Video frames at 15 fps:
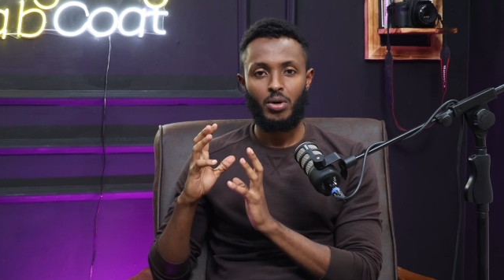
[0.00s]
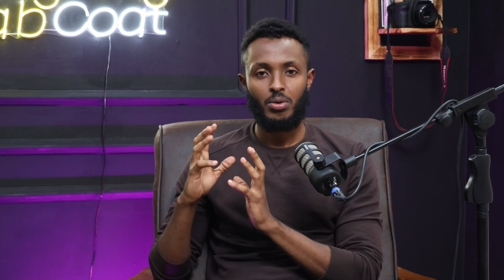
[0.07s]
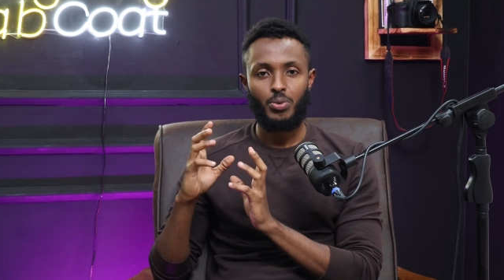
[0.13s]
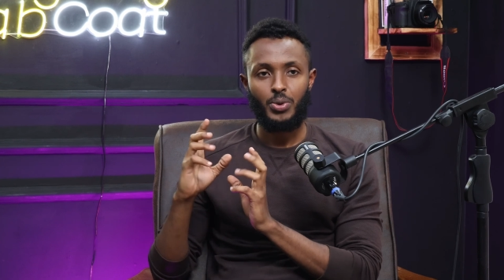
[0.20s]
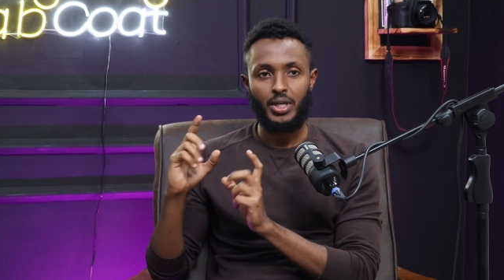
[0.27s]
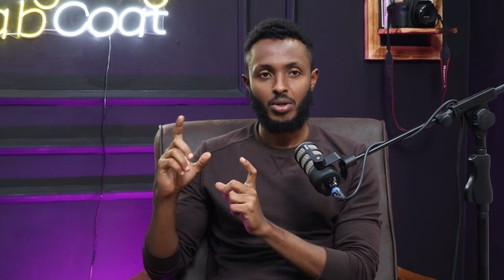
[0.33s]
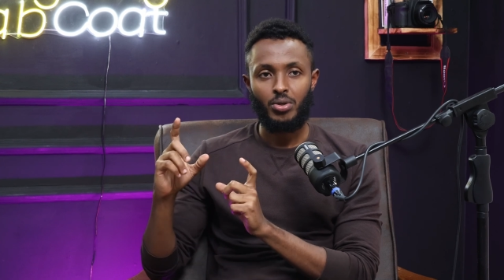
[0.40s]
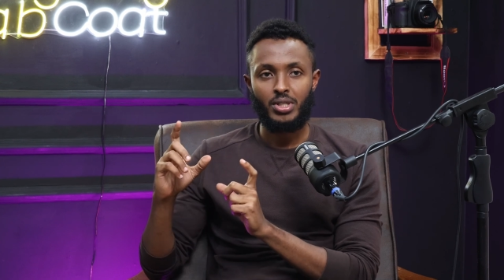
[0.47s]

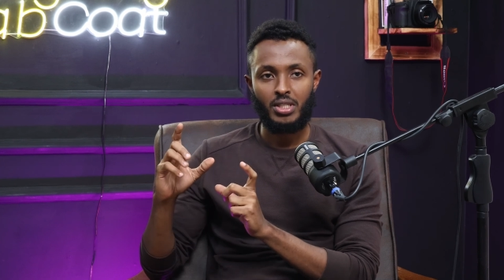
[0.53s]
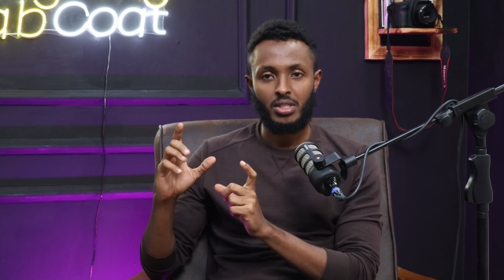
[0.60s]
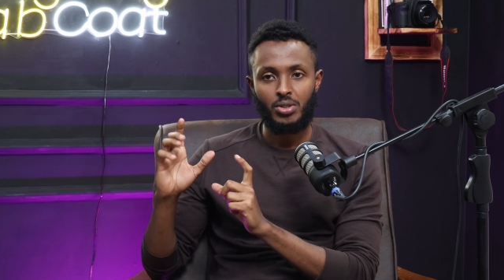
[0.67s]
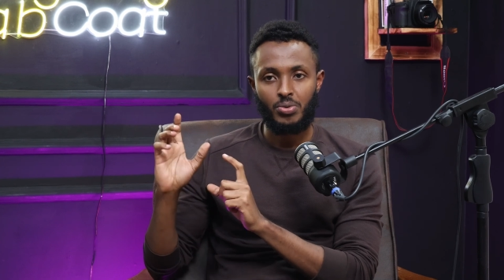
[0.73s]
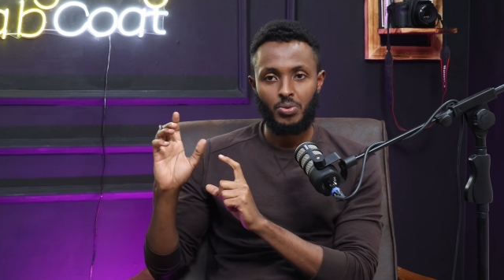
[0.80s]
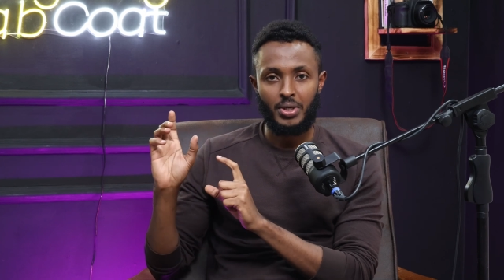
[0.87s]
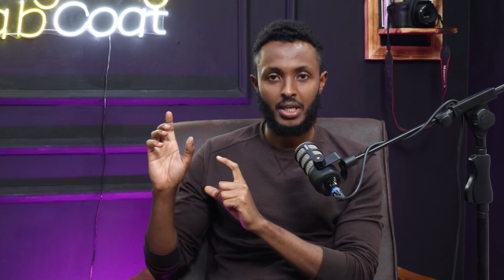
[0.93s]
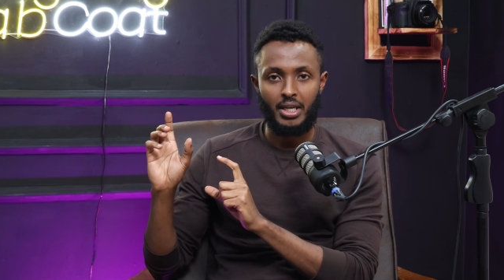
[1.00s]
We
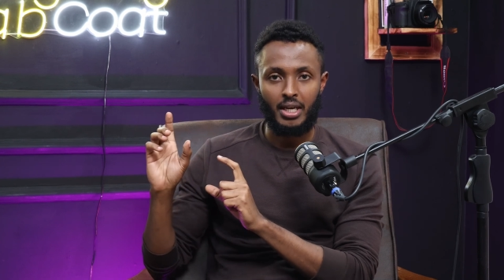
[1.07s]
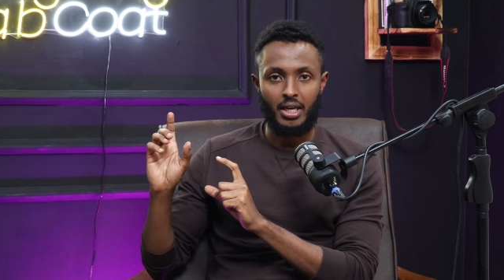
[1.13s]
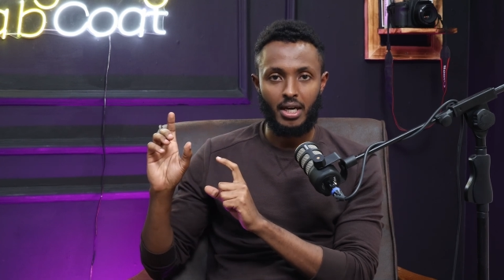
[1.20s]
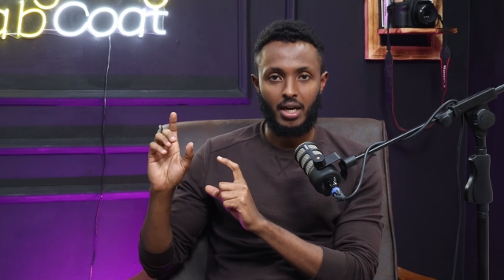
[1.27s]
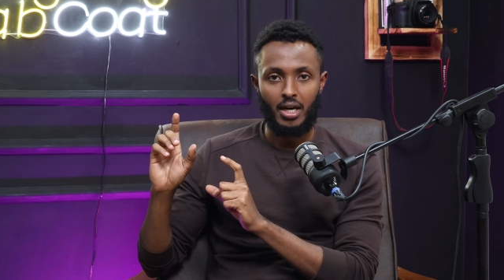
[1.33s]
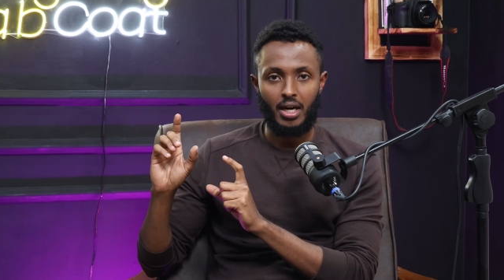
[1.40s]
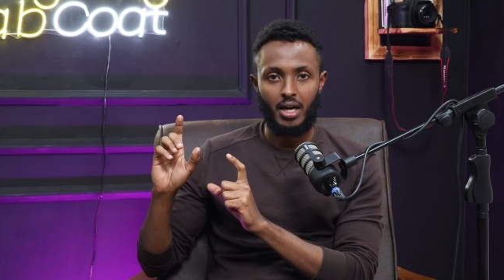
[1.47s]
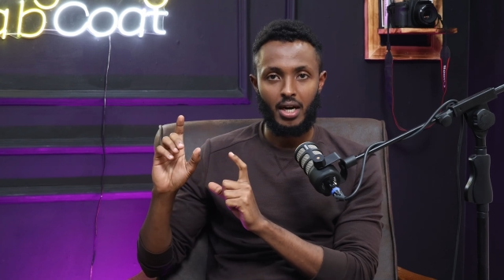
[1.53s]
noticed we
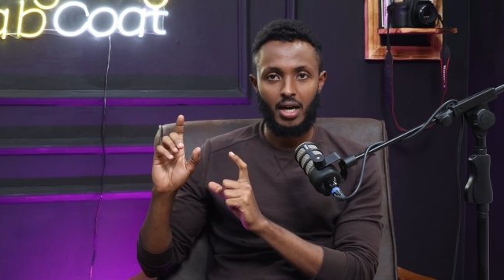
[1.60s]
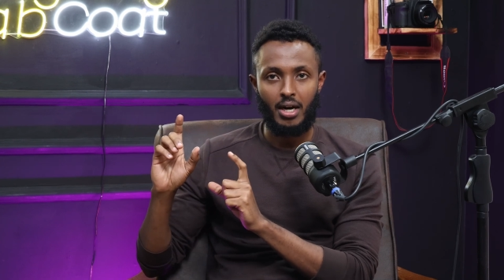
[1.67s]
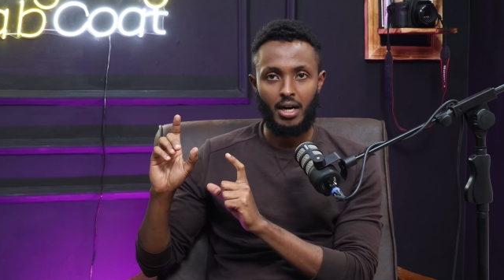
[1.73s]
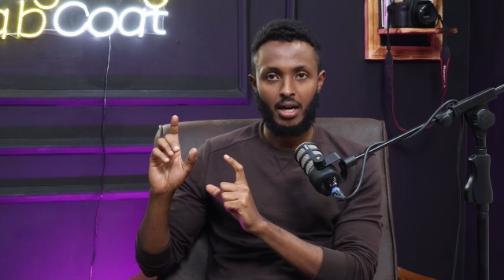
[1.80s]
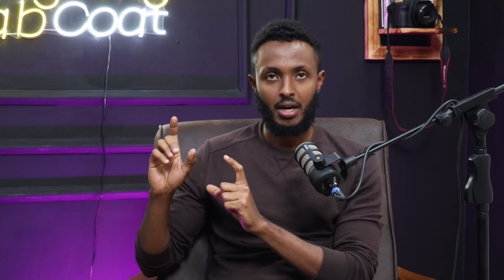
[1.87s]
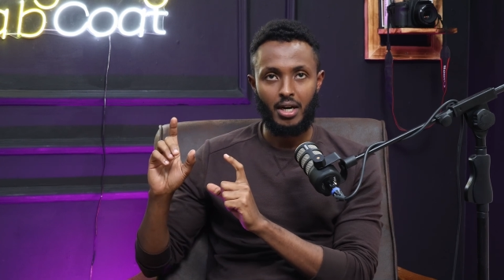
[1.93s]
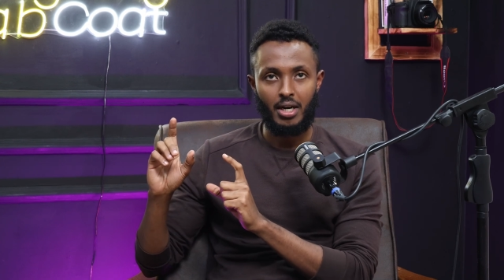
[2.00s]
are